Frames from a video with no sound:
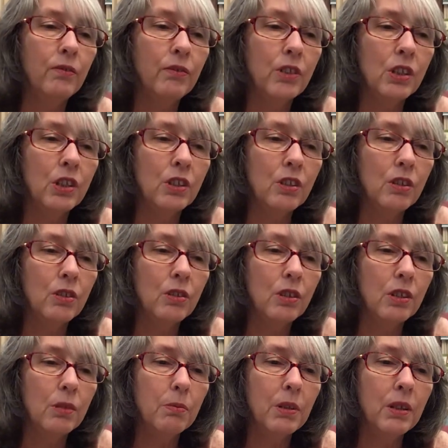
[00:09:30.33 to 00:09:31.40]
just used
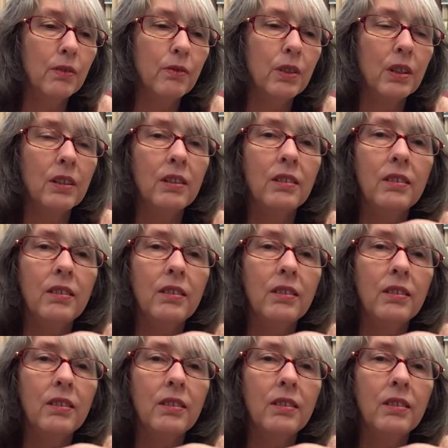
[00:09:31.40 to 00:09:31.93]
a bit of the